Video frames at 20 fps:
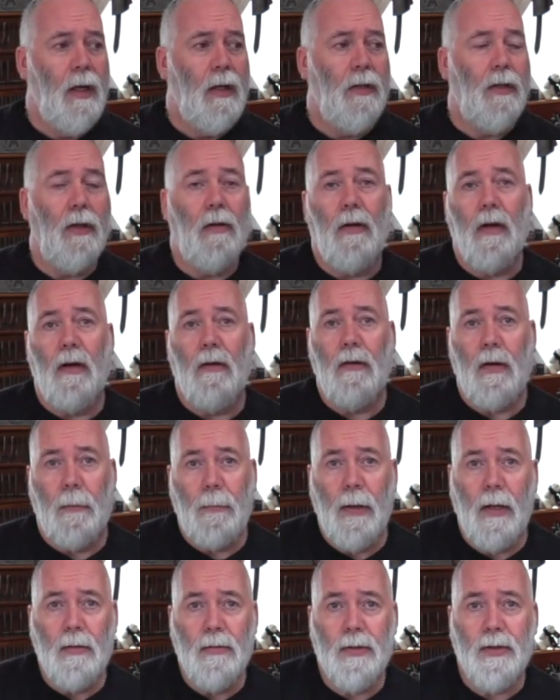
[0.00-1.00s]
There are
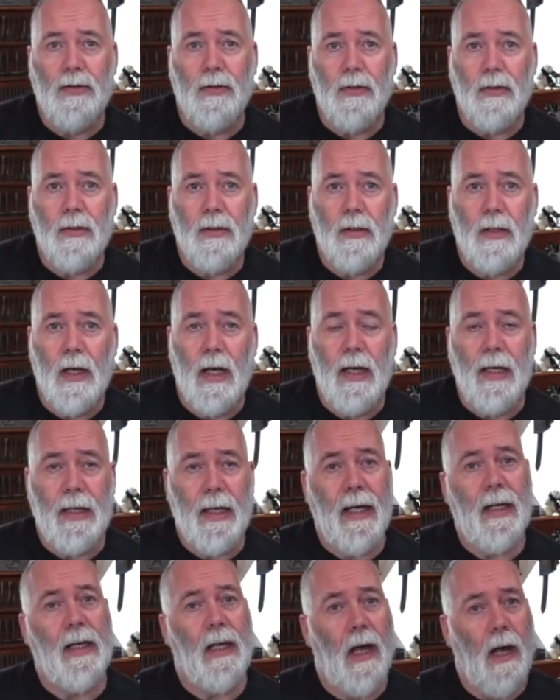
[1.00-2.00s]
upholsterers. Again,